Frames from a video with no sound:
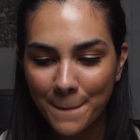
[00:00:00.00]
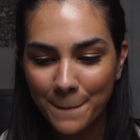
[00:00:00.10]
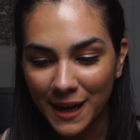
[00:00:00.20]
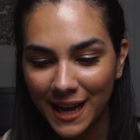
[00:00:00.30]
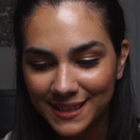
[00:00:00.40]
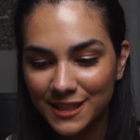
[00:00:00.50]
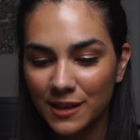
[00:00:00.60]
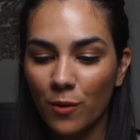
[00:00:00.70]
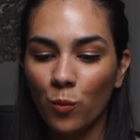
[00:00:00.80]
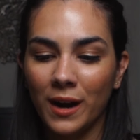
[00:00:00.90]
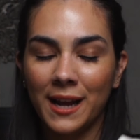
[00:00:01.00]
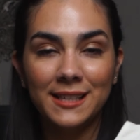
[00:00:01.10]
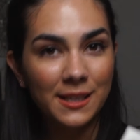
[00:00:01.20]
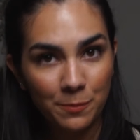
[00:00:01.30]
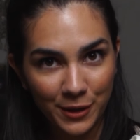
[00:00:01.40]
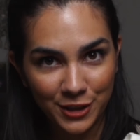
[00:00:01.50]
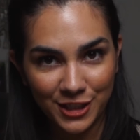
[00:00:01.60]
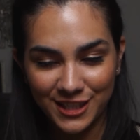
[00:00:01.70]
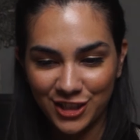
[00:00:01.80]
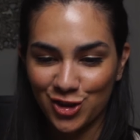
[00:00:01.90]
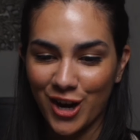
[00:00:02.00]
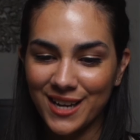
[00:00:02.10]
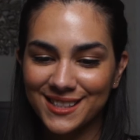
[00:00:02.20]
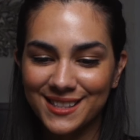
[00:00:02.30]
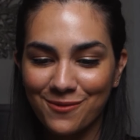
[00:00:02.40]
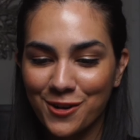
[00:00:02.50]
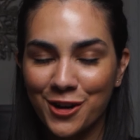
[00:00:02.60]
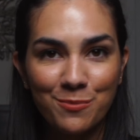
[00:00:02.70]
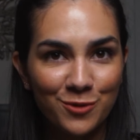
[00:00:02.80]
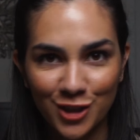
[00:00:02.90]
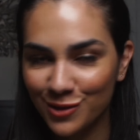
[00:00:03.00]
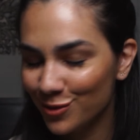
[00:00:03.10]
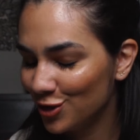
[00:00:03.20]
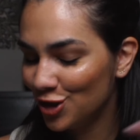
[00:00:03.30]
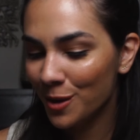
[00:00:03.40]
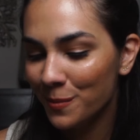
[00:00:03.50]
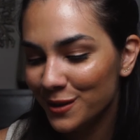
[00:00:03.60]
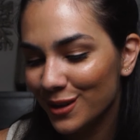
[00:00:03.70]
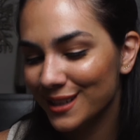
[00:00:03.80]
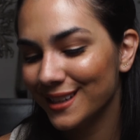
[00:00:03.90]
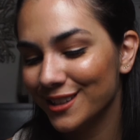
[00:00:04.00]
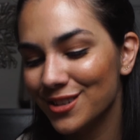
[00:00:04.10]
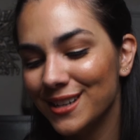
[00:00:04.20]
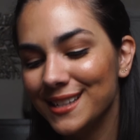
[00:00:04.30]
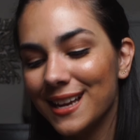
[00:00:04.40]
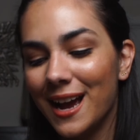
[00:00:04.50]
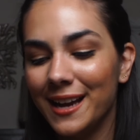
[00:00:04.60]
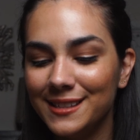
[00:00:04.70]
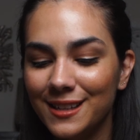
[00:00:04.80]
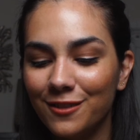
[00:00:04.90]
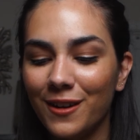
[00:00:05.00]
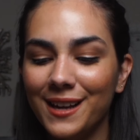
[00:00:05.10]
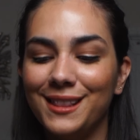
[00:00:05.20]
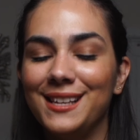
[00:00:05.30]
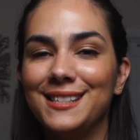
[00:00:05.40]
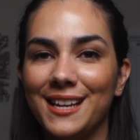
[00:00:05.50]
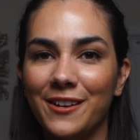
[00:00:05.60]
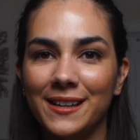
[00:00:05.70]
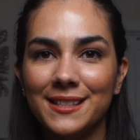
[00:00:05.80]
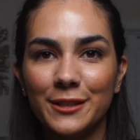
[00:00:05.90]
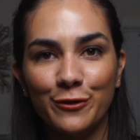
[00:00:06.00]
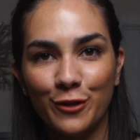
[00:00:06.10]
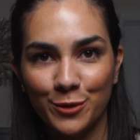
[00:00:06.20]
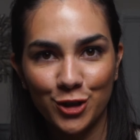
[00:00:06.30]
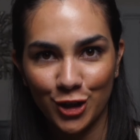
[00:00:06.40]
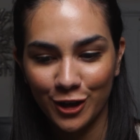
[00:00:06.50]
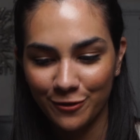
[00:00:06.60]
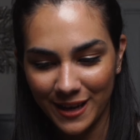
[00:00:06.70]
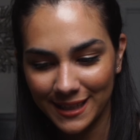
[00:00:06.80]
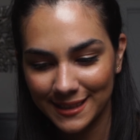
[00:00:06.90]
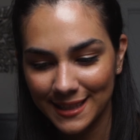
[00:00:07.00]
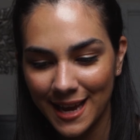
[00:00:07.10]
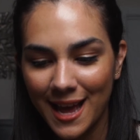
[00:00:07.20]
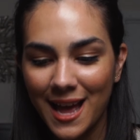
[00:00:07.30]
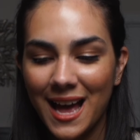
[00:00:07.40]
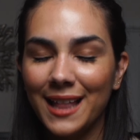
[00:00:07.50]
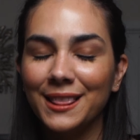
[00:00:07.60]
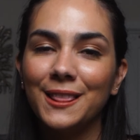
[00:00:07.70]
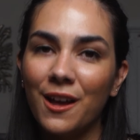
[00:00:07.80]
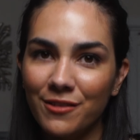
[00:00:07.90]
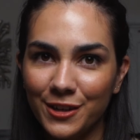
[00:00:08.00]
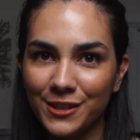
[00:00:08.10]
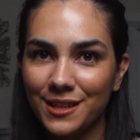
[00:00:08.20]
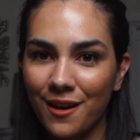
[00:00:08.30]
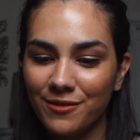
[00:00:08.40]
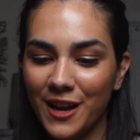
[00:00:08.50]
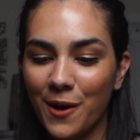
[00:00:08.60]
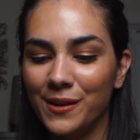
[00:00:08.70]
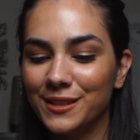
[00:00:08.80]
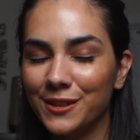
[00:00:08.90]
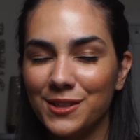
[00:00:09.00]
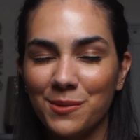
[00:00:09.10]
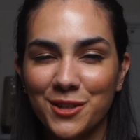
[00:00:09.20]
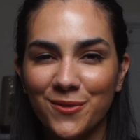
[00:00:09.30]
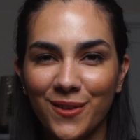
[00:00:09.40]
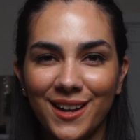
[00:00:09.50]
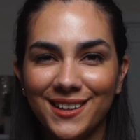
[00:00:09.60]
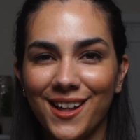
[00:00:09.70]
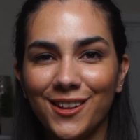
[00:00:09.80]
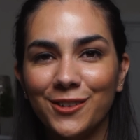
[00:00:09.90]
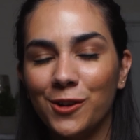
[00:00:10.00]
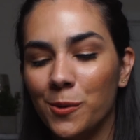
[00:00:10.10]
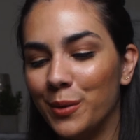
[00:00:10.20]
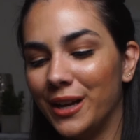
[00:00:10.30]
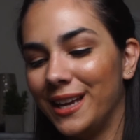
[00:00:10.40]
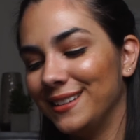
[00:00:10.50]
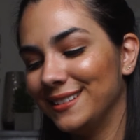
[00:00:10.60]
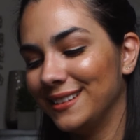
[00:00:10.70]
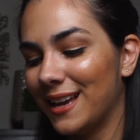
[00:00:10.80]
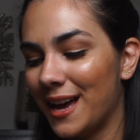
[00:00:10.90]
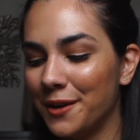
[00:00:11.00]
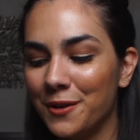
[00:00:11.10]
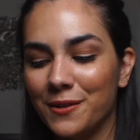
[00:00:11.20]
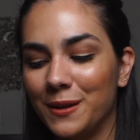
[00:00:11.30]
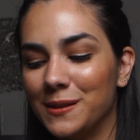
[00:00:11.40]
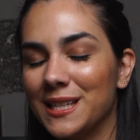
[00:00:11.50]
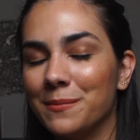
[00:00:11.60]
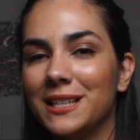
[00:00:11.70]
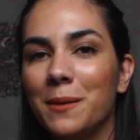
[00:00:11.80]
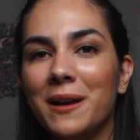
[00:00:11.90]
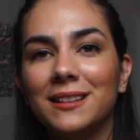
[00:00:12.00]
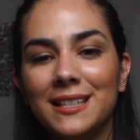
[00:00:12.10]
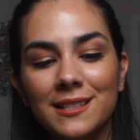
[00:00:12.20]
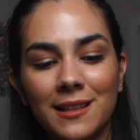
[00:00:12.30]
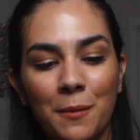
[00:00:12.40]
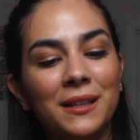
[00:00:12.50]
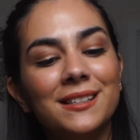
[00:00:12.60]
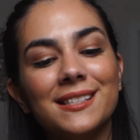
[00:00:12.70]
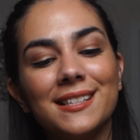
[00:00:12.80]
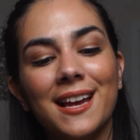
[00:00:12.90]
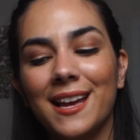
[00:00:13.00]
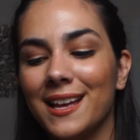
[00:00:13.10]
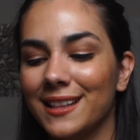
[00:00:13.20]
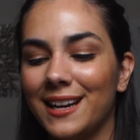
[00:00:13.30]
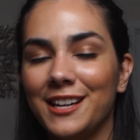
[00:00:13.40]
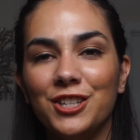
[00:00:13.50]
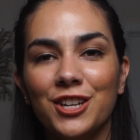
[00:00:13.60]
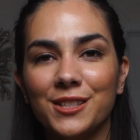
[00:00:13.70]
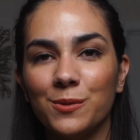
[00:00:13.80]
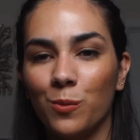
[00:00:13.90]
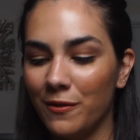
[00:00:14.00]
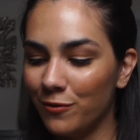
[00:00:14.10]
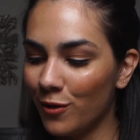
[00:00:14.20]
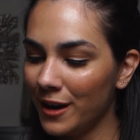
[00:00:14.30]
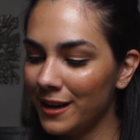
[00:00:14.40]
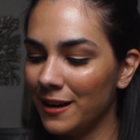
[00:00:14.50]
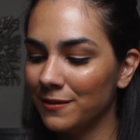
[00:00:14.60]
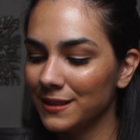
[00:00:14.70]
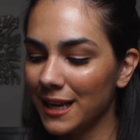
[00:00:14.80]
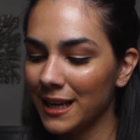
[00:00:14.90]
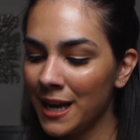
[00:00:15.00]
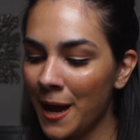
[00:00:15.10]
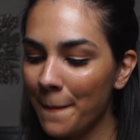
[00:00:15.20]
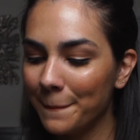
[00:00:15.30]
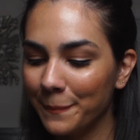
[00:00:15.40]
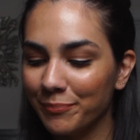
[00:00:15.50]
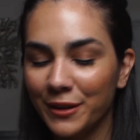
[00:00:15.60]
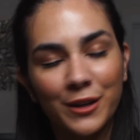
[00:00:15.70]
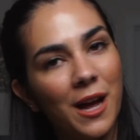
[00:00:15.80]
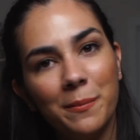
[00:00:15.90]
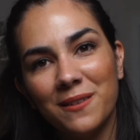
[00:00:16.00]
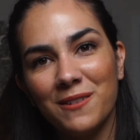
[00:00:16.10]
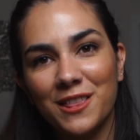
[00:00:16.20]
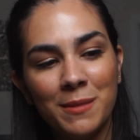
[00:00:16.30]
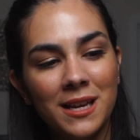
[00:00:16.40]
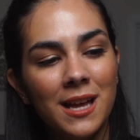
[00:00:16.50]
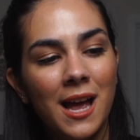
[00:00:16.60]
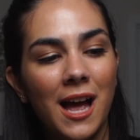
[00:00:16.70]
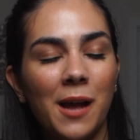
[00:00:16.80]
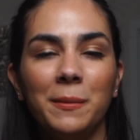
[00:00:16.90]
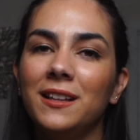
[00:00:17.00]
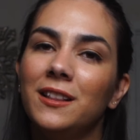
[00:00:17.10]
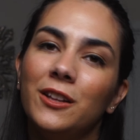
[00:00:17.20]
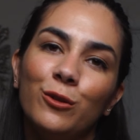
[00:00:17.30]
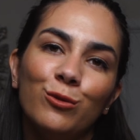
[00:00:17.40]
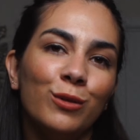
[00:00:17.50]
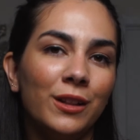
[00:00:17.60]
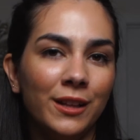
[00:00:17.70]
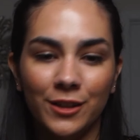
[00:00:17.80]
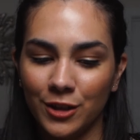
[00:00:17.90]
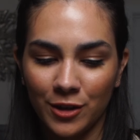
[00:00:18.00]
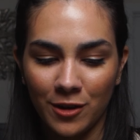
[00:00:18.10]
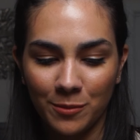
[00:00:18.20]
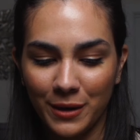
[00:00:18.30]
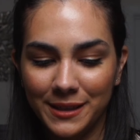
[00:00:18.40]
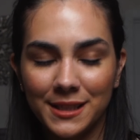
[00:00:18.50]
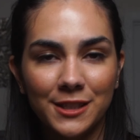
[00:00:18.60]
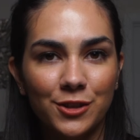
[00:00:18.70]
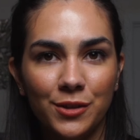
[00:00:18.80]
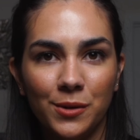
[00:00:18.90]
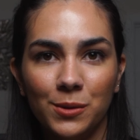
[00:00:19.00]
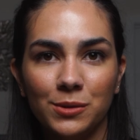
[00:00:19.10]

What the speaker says: But when I did purchase this dress, we're going to just jump into accessories. I did find these earrings. They're from Sugar Fix. Love their stuff. They always are so much fun, colorful, but I don't know, there was something about these lemons that I just went for it, and I was like, yep, they're coming with me. I mean, they're really good on pricing too.